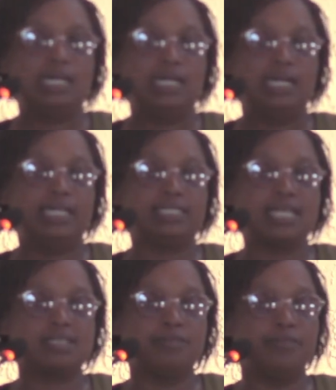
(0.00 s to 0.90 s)
It
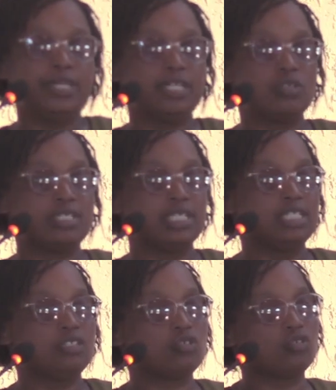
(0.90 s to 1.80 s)
doesn't mean kuti
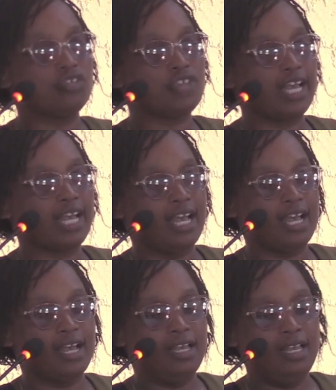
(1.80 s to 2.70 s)

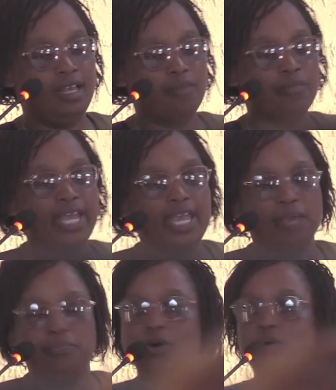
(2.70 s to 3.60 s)
ndikunotsvaga
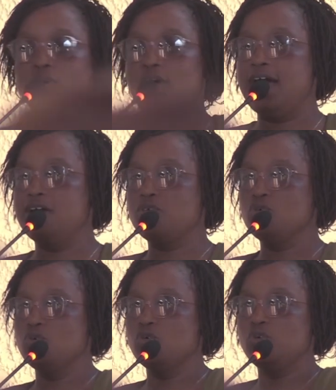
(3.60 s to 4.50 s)
ma-apple angu